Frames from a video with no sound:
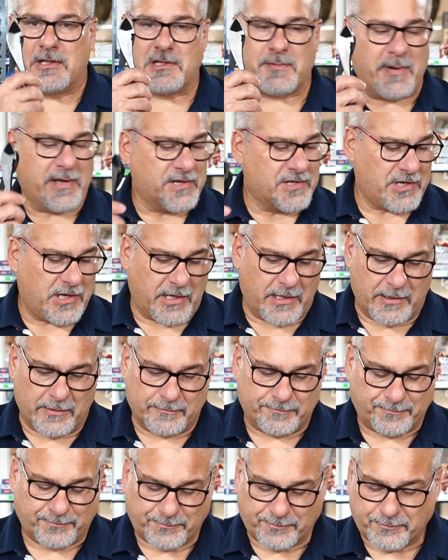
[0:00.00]
These are made in China.
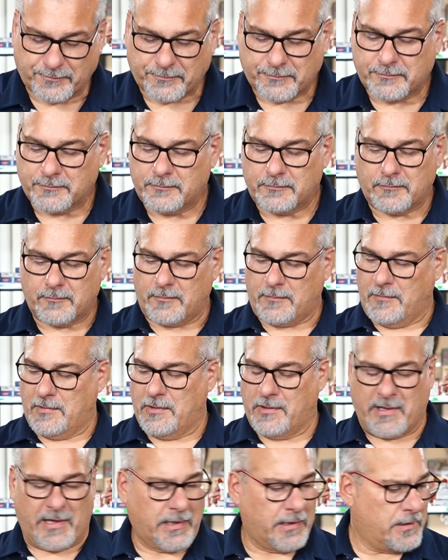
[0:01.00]

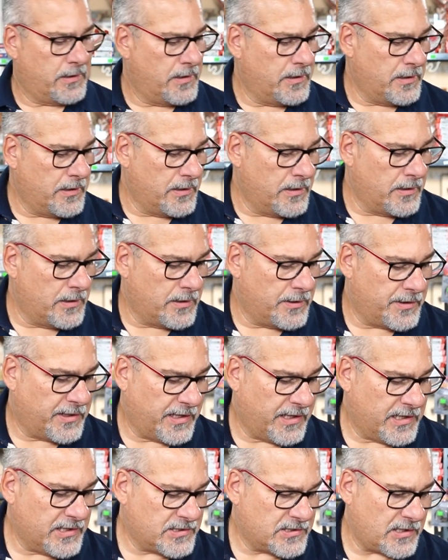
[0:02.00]
Okay?
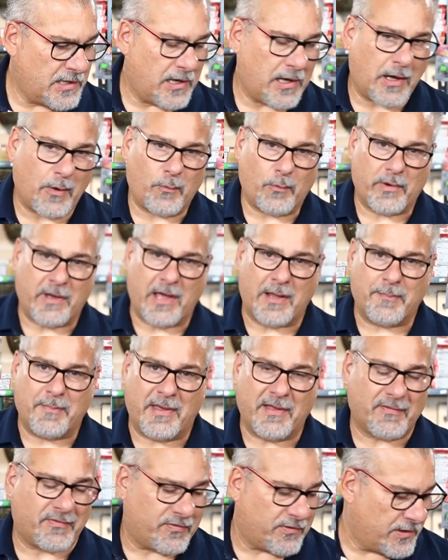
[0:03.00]
These we had
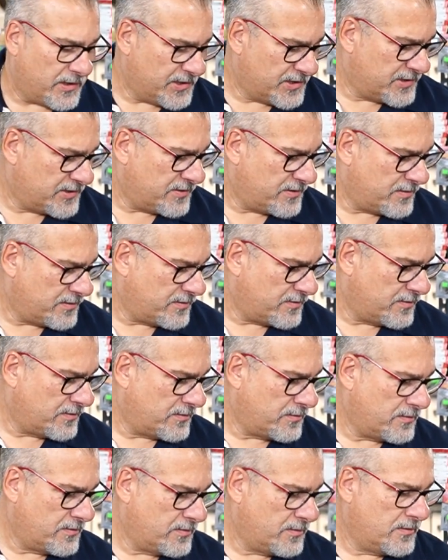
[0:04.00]
made for us
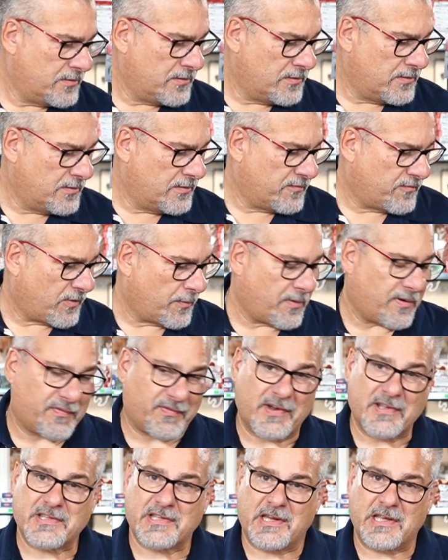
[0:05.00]
from our
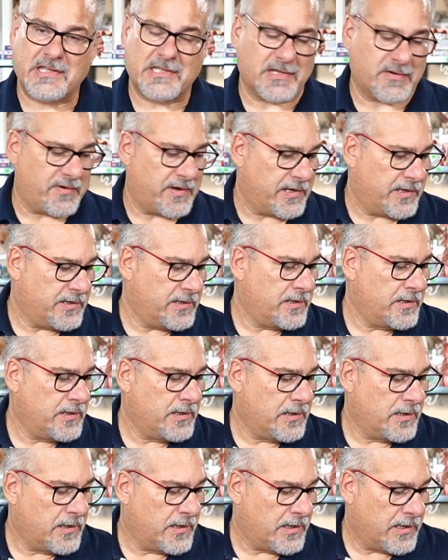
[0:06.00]
friends at EZRED.
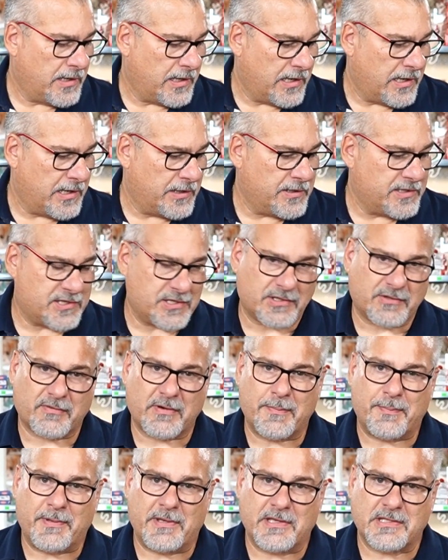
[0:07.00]
And it's a
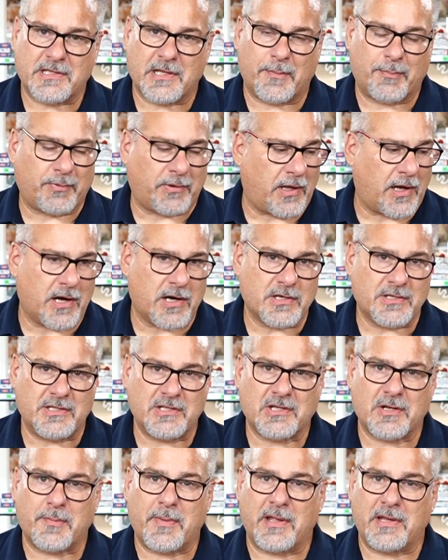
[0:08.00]
three-piece set of pliers.
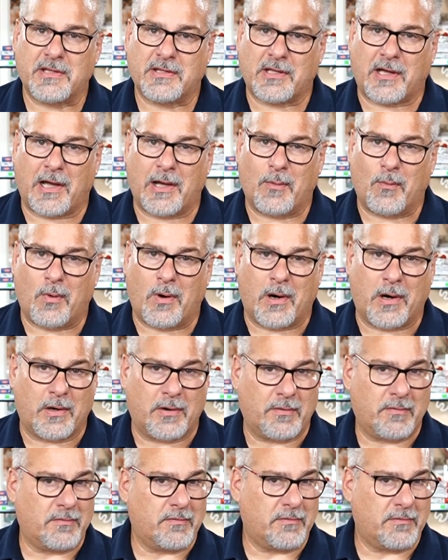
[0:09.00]
These are made in Taiwan.